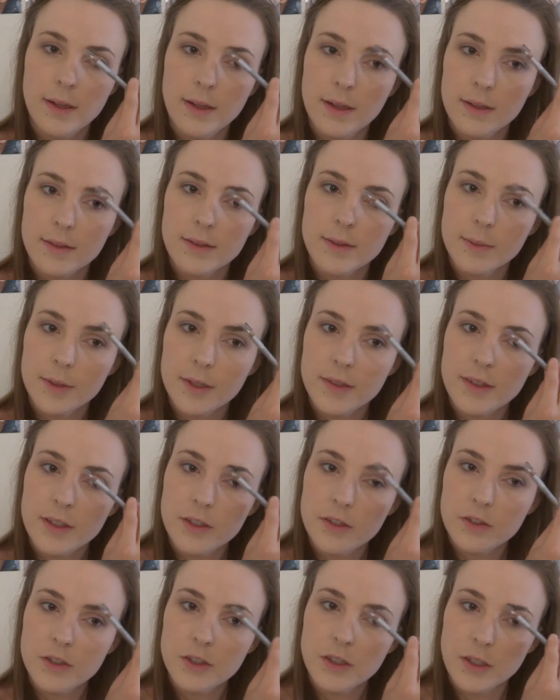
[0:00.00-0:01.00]
some days they
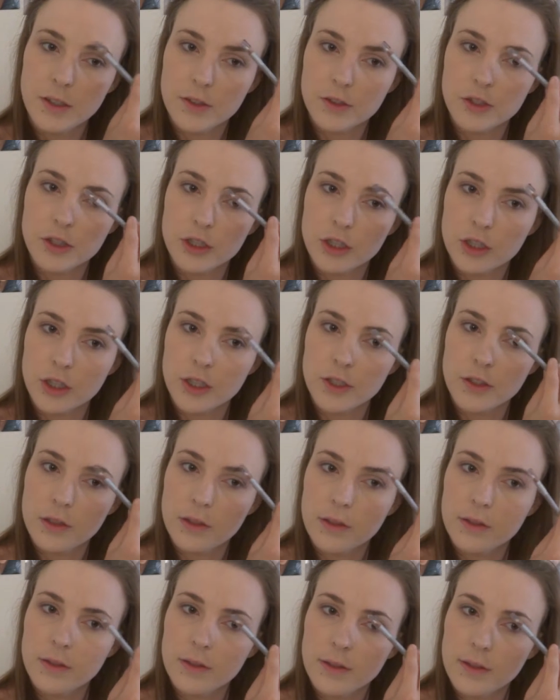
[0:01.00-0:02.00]
just turn out shit.
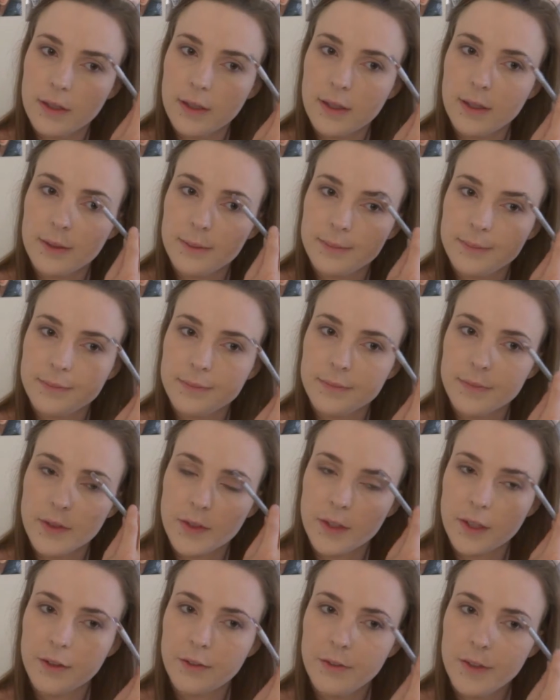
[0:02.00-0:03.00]

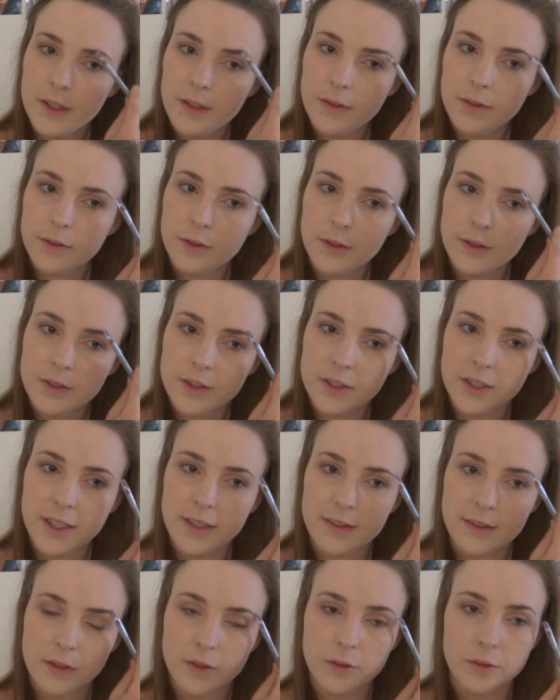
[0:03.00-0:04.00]
So fingers crossed
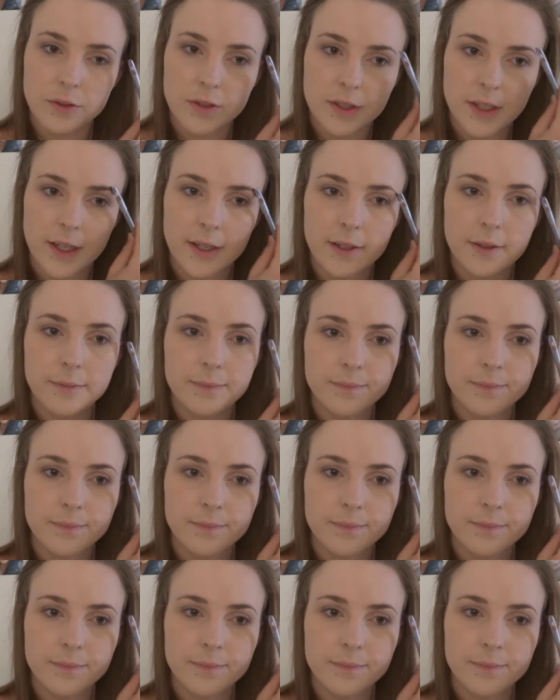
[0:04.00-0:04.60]
today's a good day.